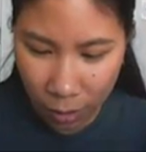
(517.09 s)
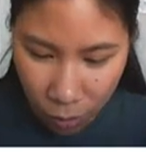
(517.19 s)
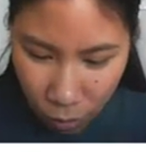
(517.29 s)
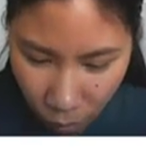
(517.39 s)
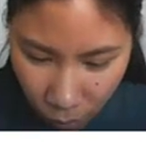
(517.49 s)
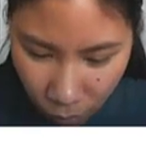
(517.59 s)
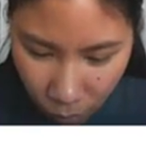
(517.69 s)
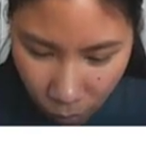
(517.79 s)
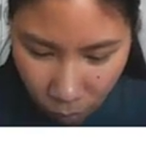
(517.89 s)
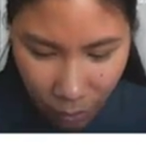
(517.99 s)
So
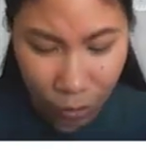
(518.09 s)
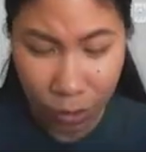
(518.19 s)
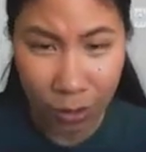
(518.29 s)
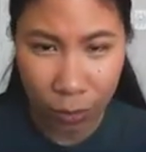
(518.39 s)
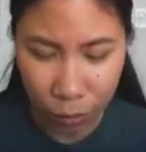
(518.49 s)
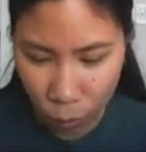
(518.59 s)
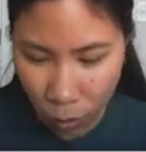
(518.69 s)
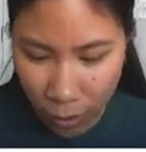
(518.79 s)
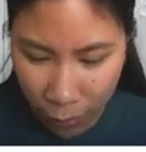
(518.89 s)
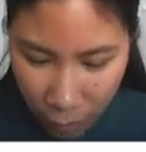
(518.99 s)
that just equals
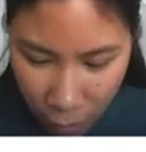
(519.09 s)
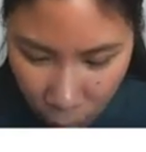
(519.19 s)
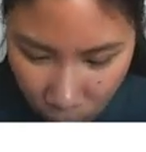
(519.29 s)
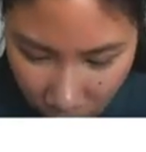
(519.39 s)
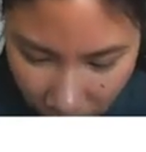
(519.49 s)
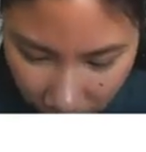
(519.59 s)
1 if I just plug